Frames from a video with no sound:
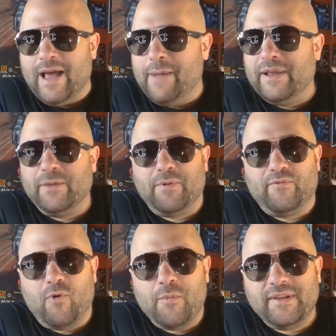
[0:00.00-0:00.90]
I mean, the
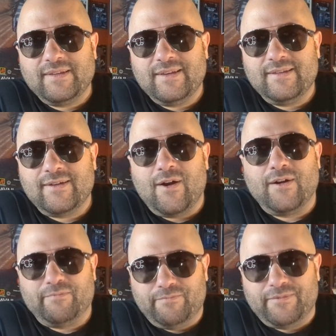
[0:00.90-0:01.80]
performances
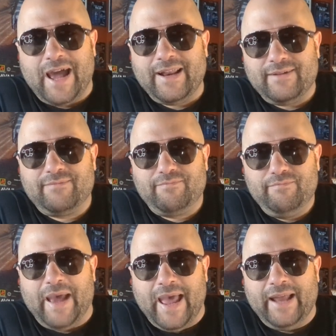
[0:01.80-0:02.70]
are kind of
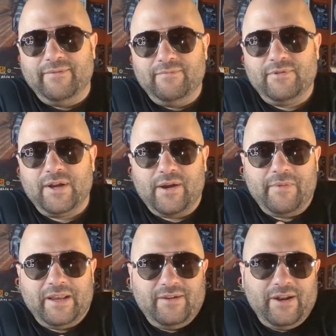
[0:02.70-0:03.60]
bad. I
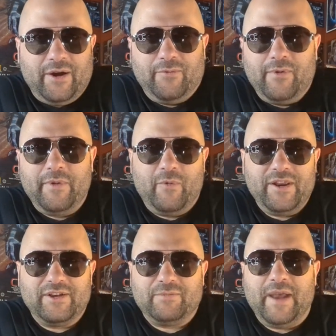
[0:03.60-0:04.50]
mean, what
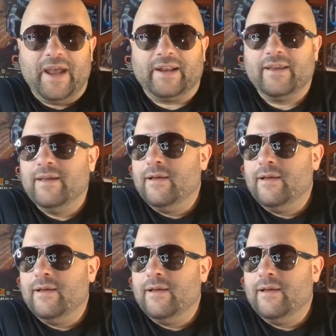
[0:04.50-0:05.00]
do you expect?